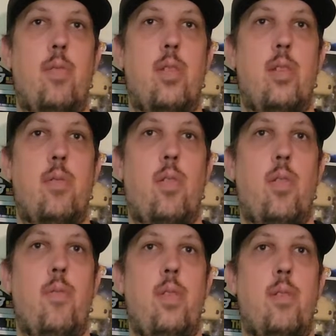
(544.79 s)
which is the
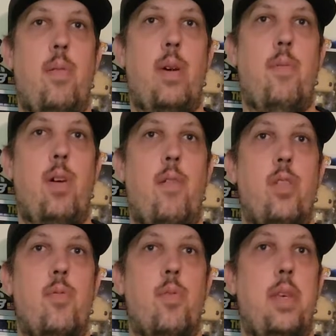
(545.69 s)
only reason why my wife
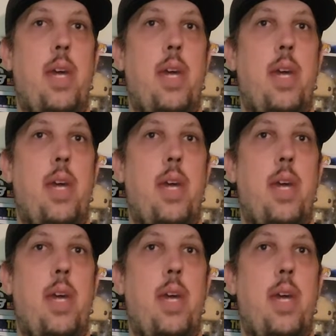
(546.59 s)
was really